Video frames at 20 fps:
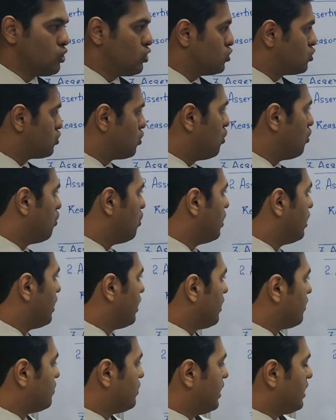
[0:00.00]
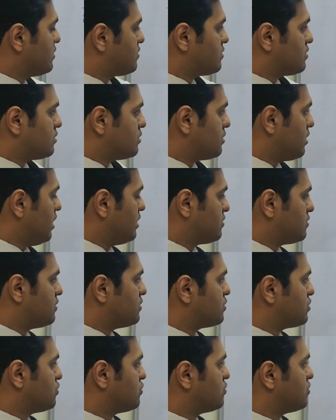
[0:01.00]
So the
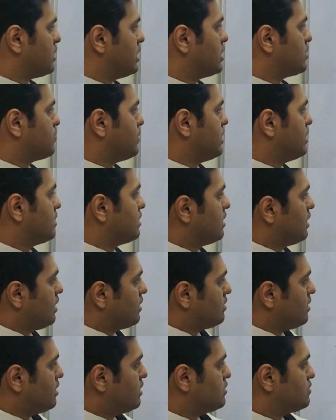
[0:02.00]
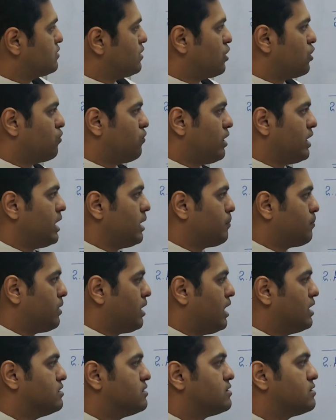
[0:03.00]
assertion statement that in xerophytic
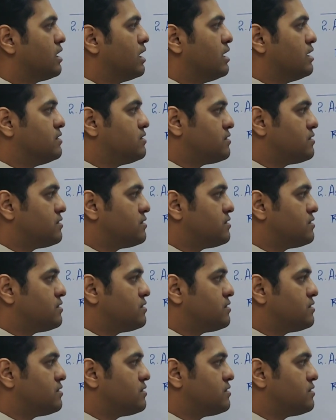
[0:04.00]
plants,